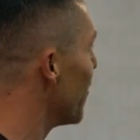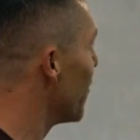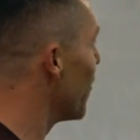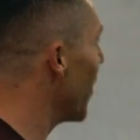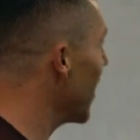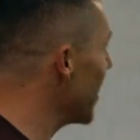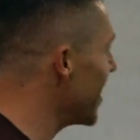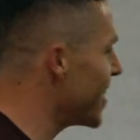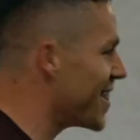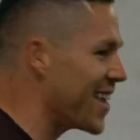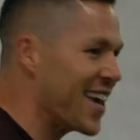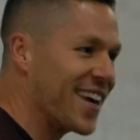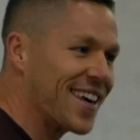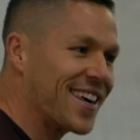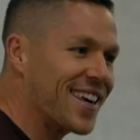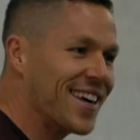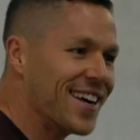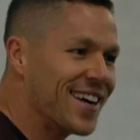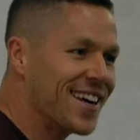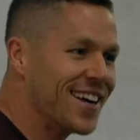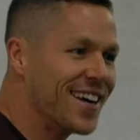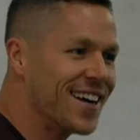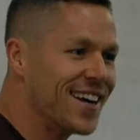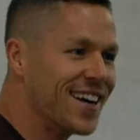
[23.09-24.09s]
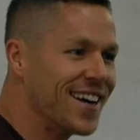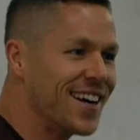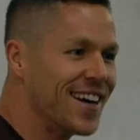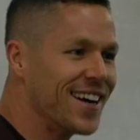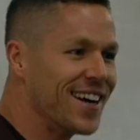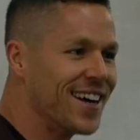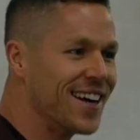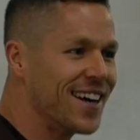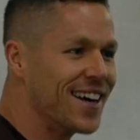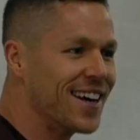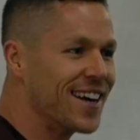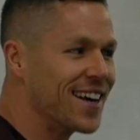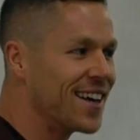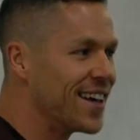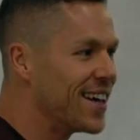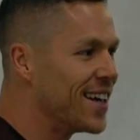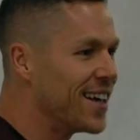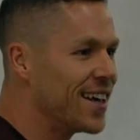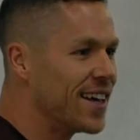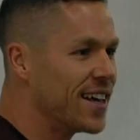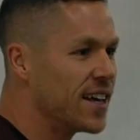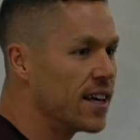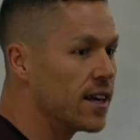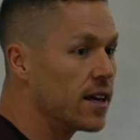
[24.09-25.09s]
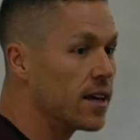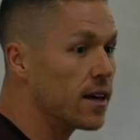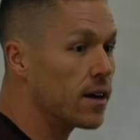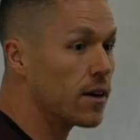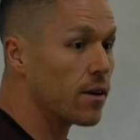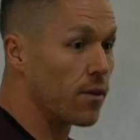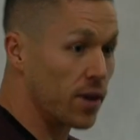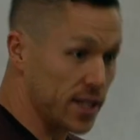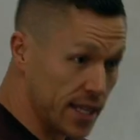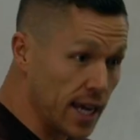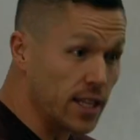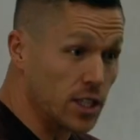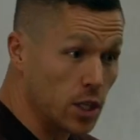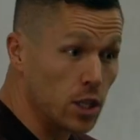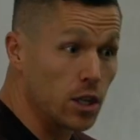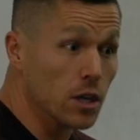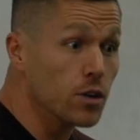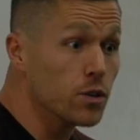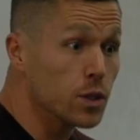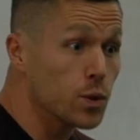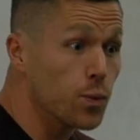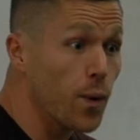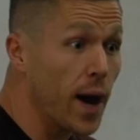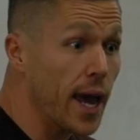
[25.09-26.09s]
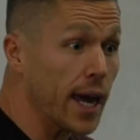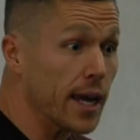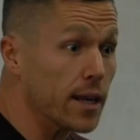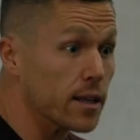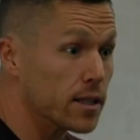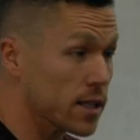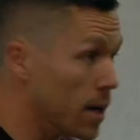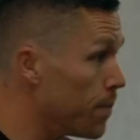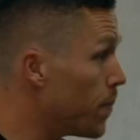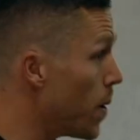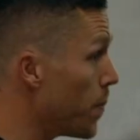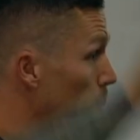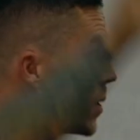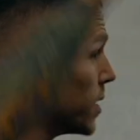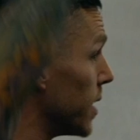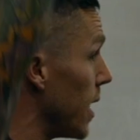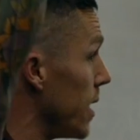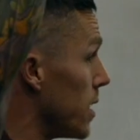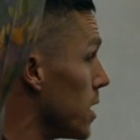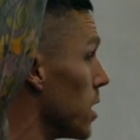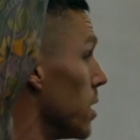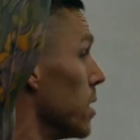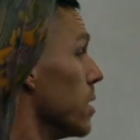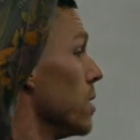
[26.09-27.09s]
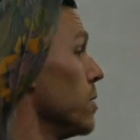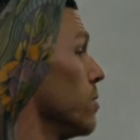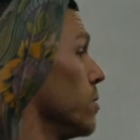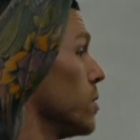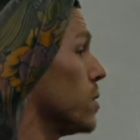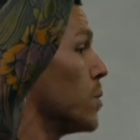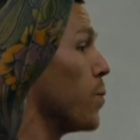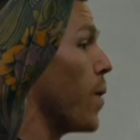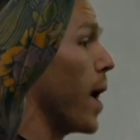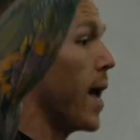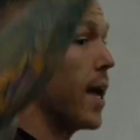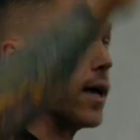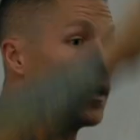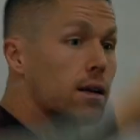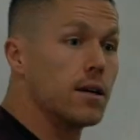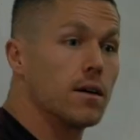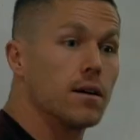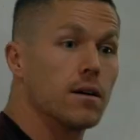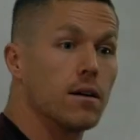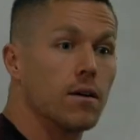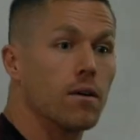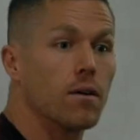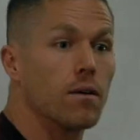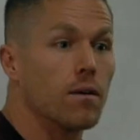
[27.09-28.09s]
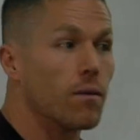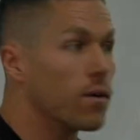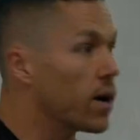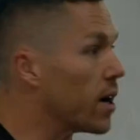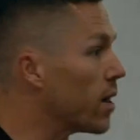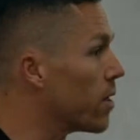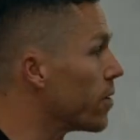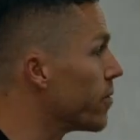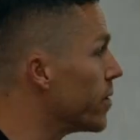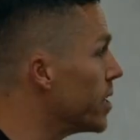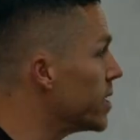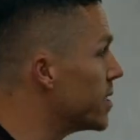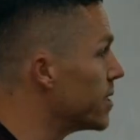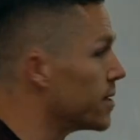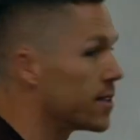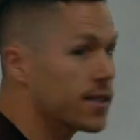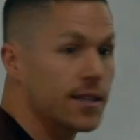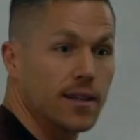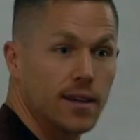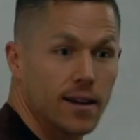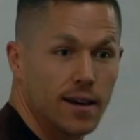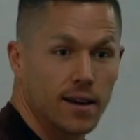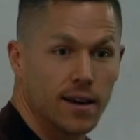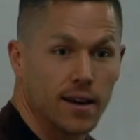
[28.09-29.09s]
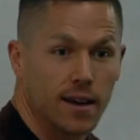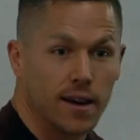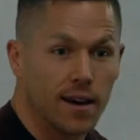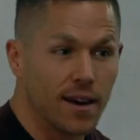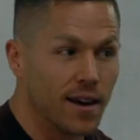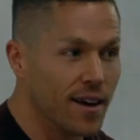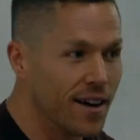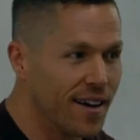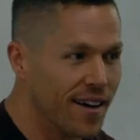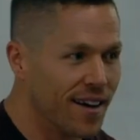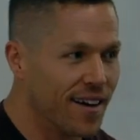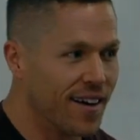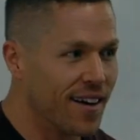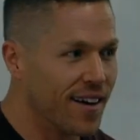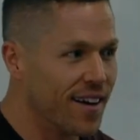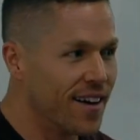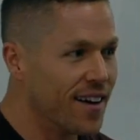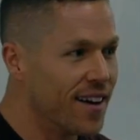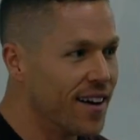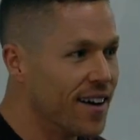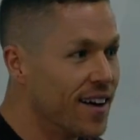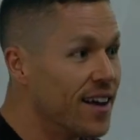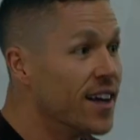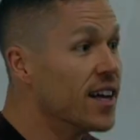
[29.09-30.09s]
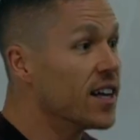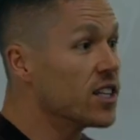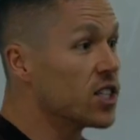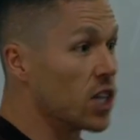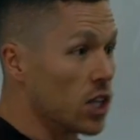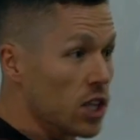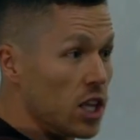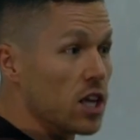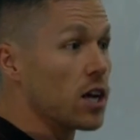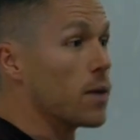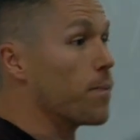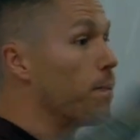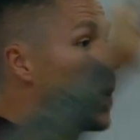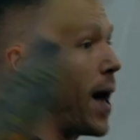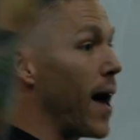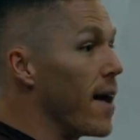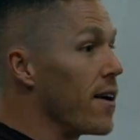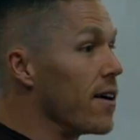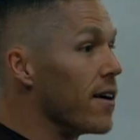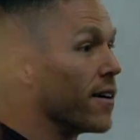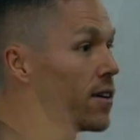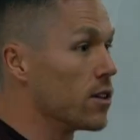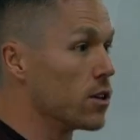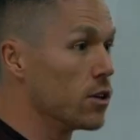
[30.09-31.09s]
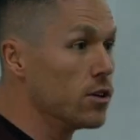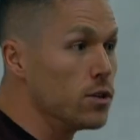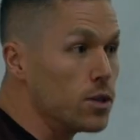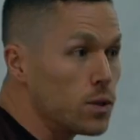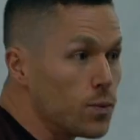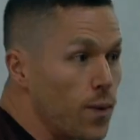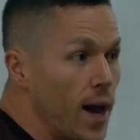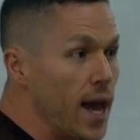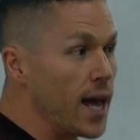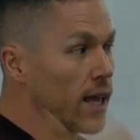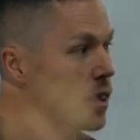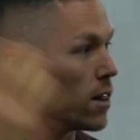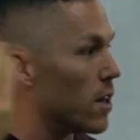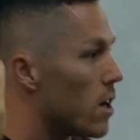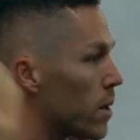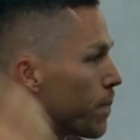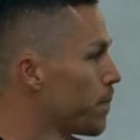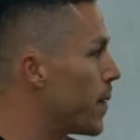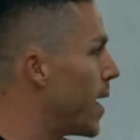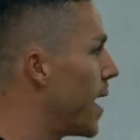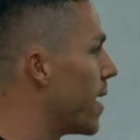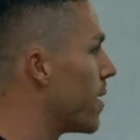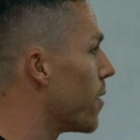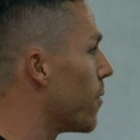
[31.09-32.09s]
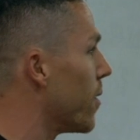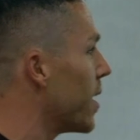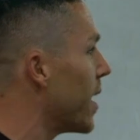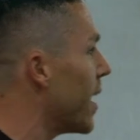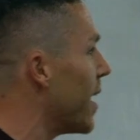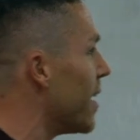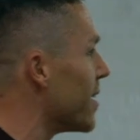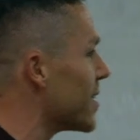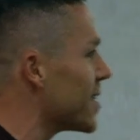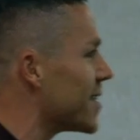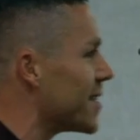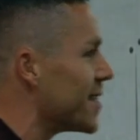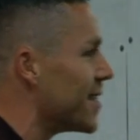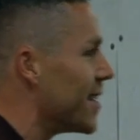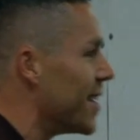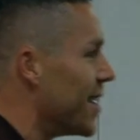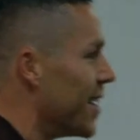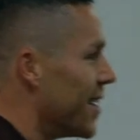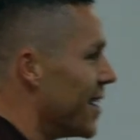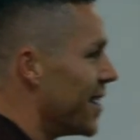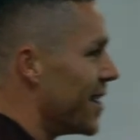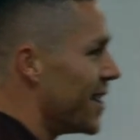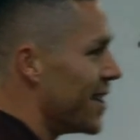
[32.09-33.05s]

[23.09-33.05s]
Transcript: Why do you think? Lose Well, is that to lose weight? Some people say to lose weight. What other reasons? To look better, lose weight, look better. What else?